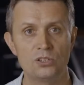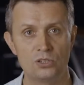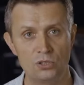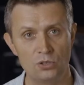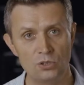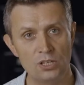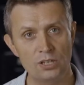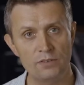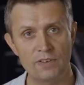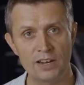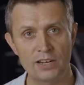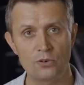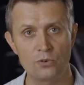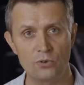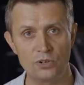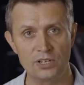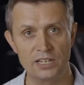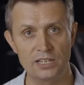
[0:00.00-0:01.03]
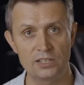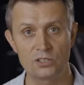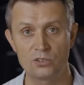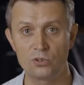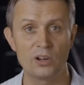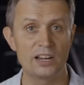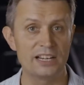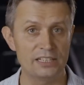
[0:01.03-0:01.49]
to the event
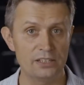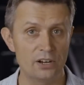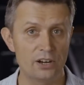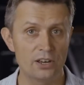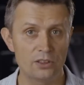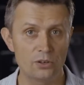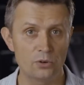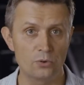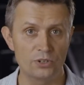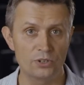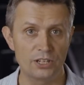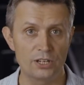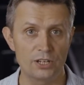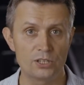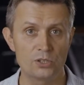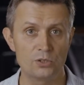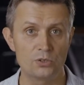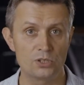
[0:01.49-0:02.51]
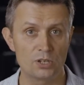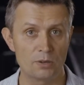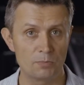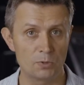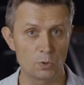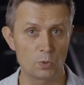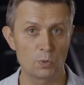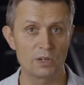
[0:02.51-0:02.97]
audience or any other audience who
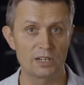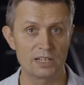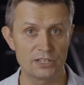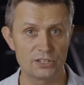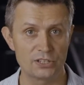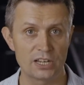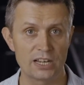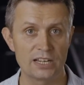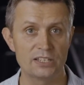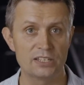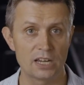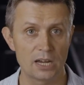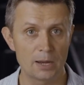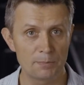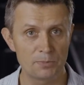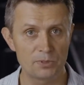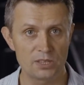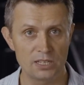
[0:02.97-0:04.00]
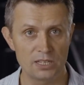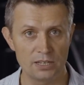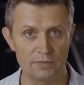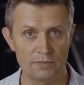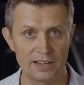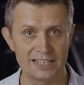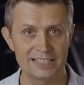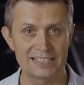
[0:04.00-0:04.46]
subsequently signs up to the
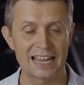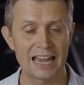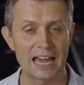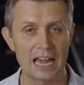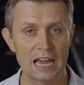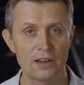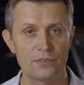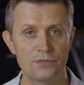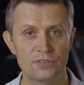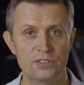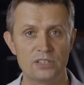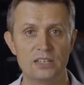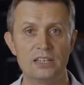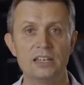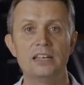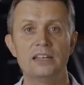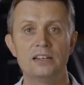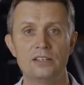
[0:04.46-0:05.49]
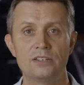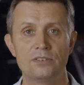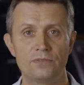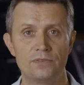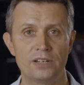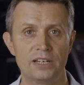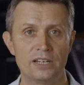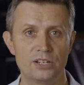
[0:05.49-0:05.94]
event after it is
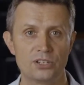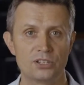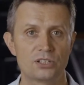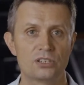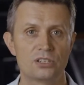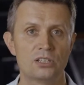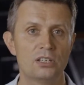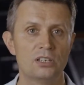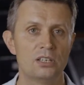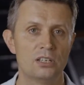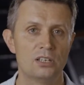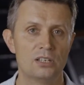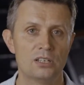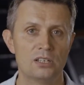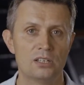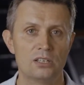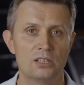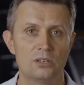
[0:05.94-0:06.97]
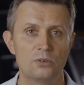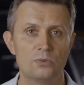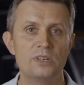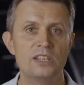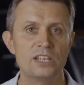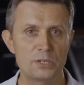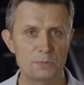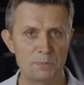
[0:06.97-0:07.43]
finished.
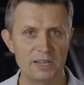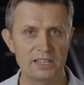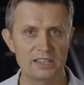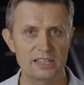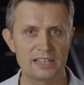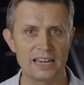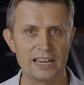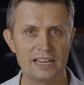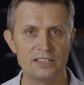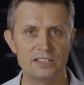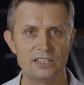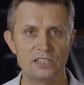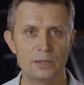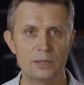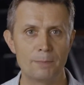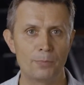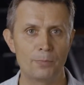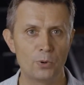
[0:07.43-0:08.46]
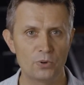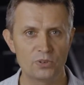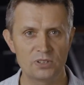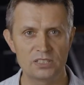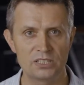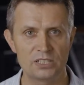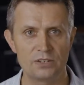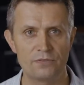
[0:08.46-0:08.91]
With this being the case, it's
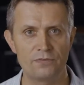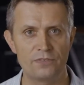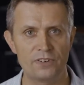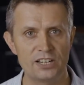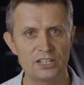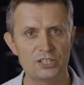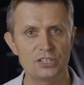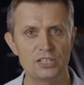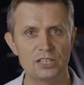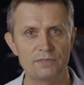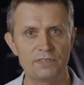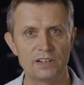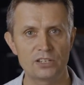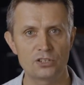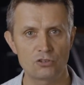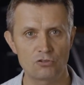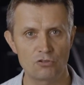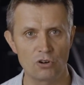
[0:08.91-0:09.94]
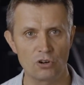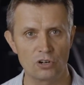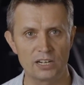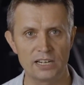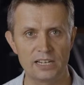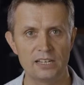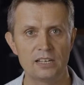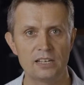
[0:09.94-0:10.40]
important to finish the event
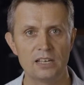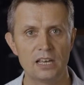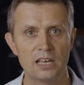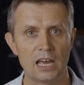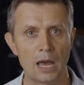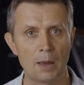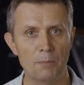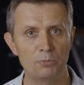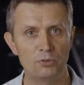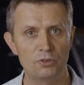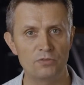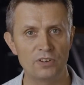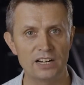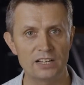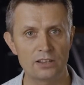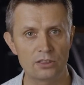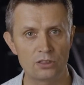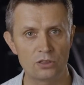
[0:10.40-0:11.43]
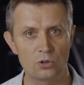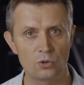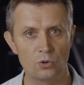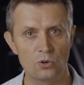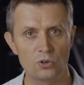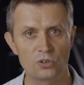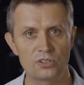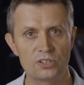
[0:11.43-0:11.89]
strongly and provide
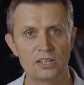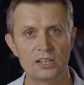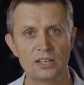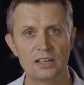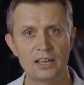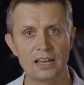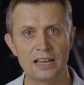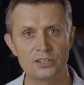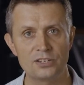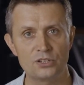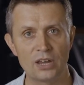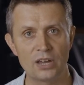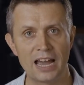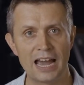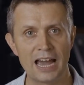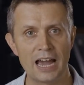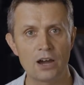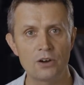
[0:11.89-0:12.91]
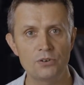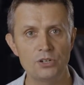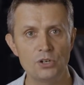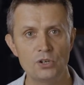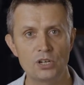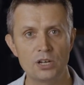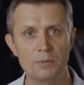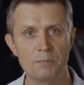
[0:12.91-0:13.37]
thought as to how
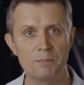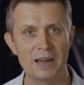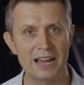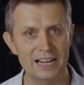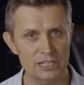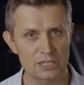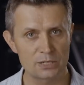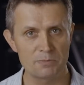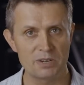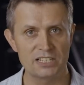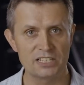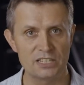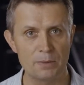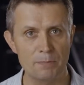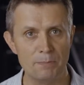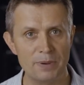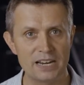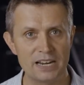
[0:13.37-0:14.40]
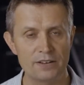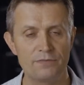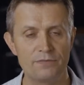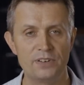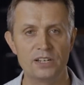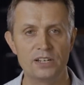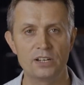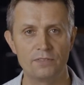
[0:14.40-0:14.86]
you can maximize the
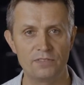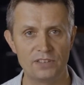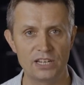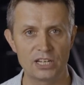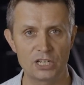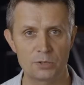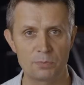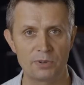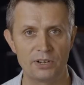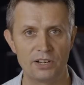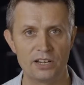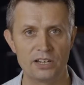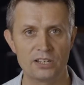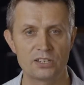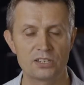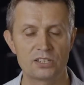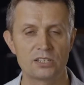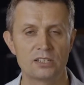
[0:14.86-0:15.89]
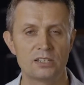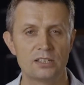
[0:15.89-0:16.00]
benefit of the experience.